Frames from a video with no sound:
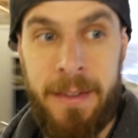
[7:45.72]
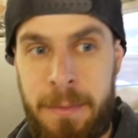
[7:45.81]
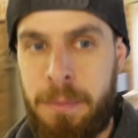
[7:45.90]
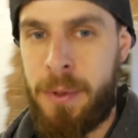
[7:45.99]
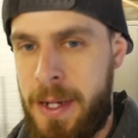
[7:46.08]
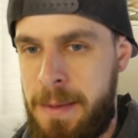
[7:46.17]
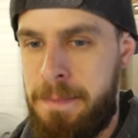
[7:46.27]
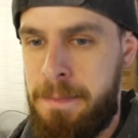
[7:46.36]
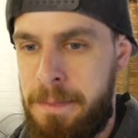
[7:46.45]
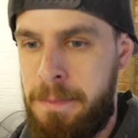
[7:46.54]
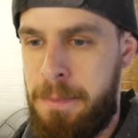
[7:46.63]
some pretty
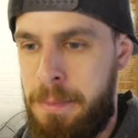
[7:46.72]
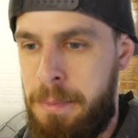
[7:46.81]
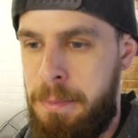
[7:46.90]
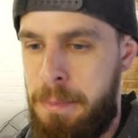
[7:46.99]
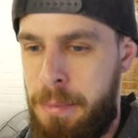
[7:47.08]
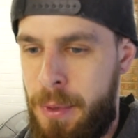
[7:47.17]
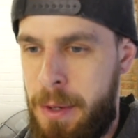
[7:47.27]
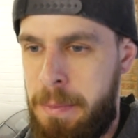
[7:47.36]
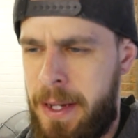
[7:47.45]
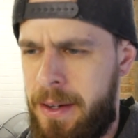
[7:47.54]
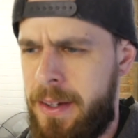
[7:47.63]

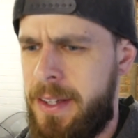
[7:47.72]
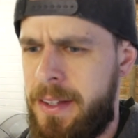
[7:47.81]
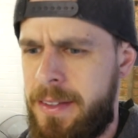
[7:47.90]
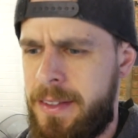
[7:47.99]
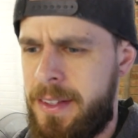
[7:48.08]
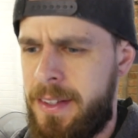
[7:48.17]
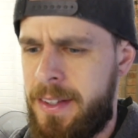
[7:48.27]
big ideas,